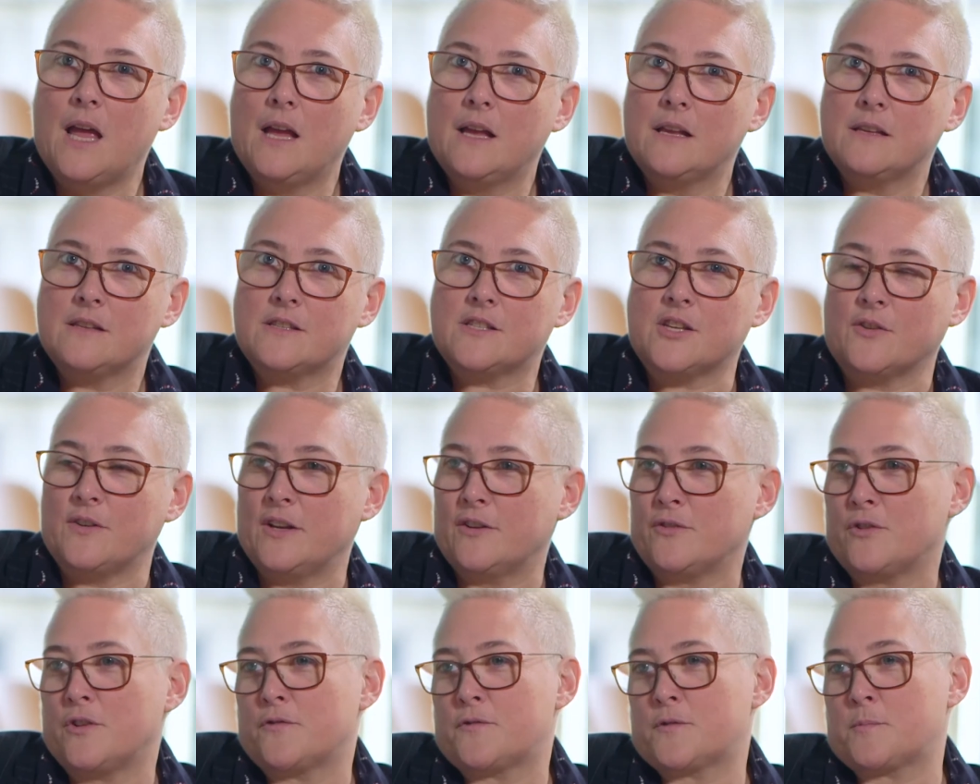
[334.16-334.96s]
So
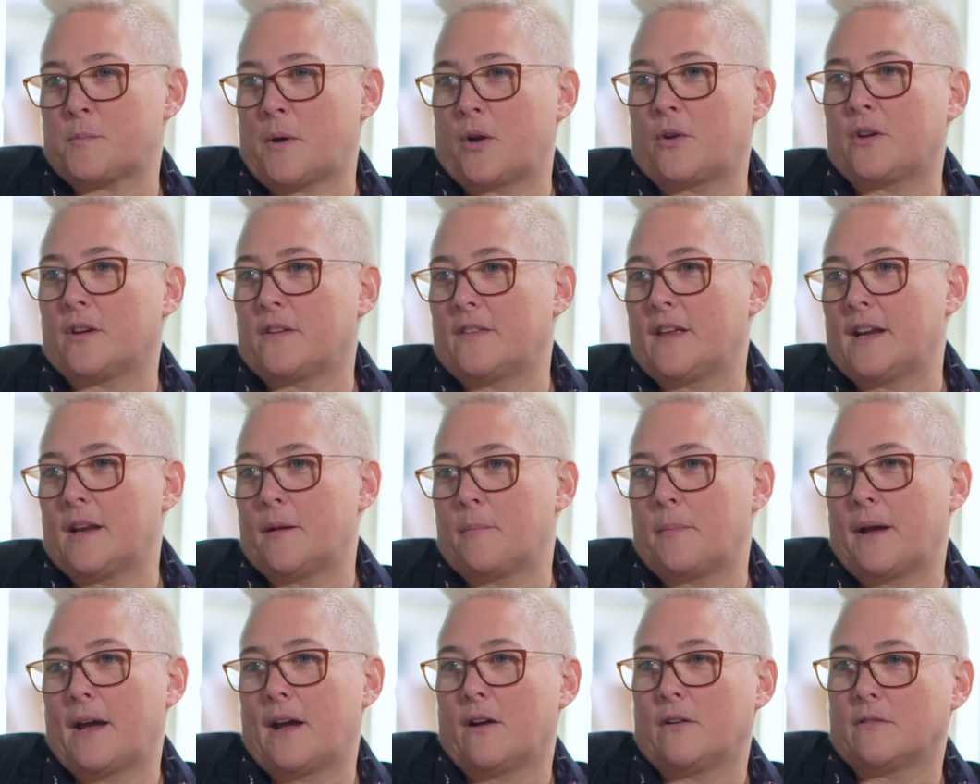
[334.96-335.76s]
now you've spoken then
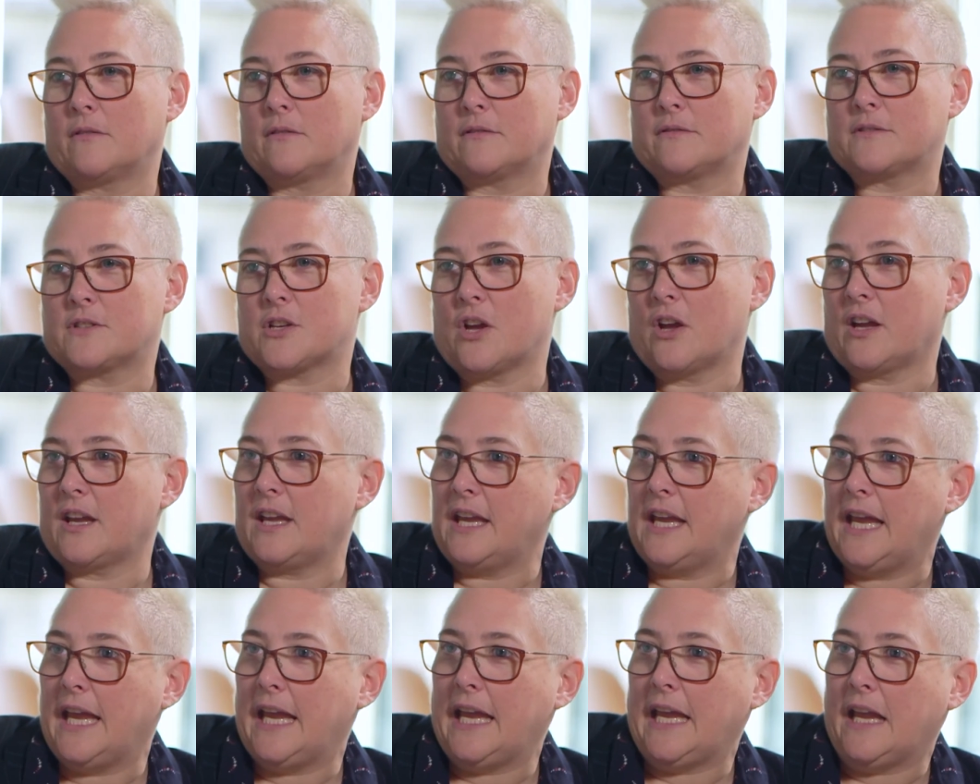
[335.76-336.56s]
about
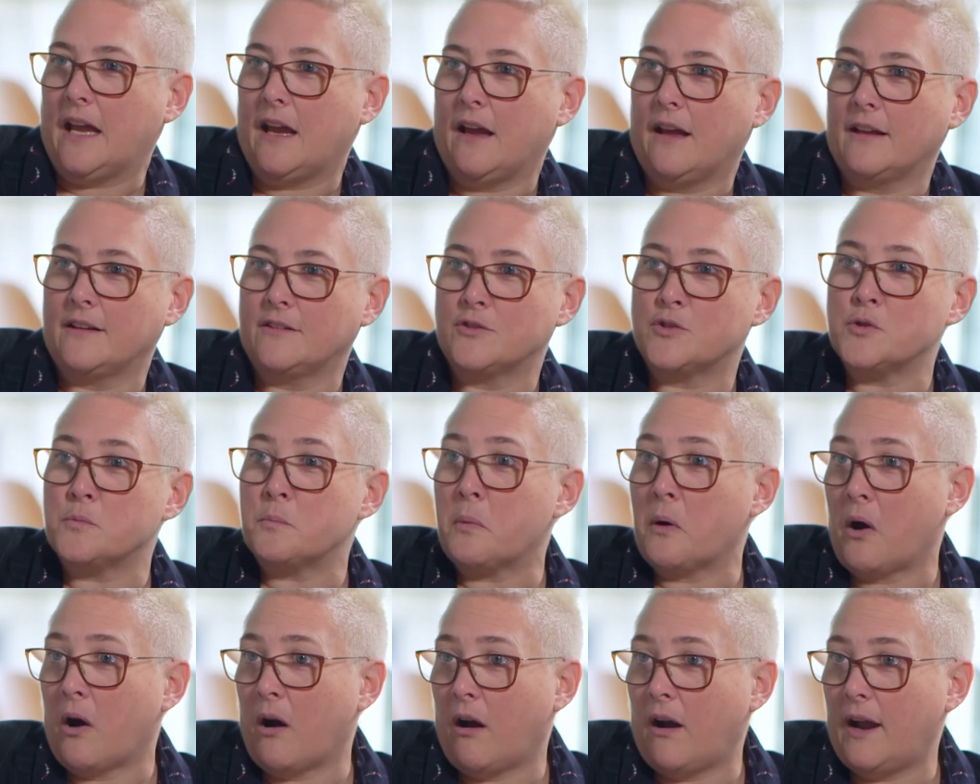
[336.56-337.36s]
Turkey and
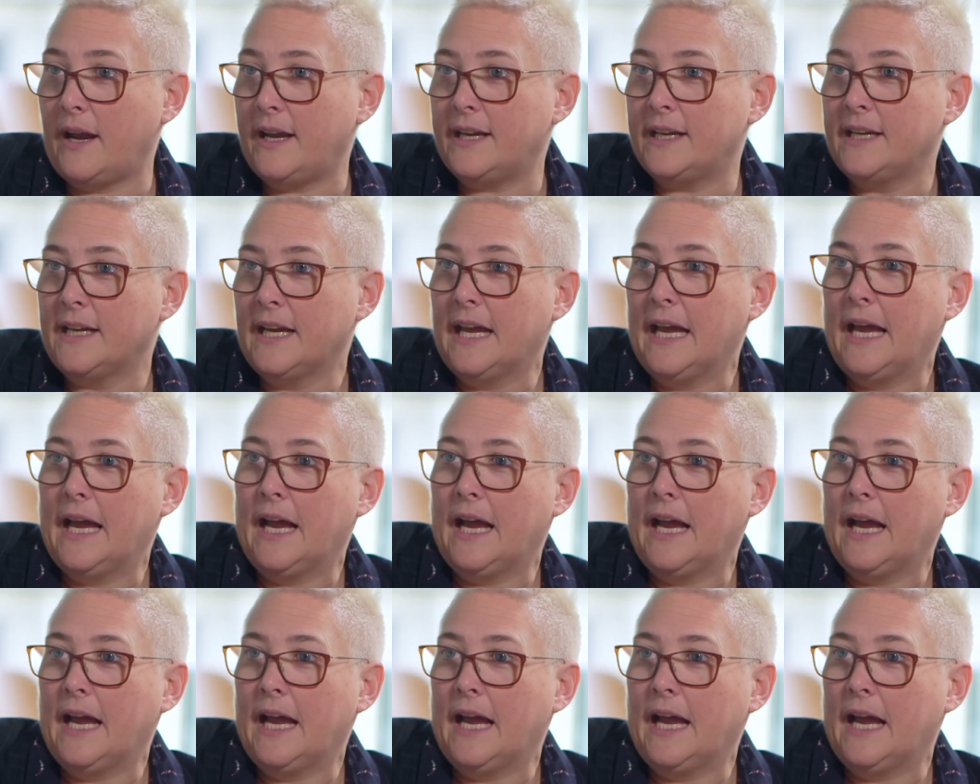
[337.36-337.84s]
Dubai.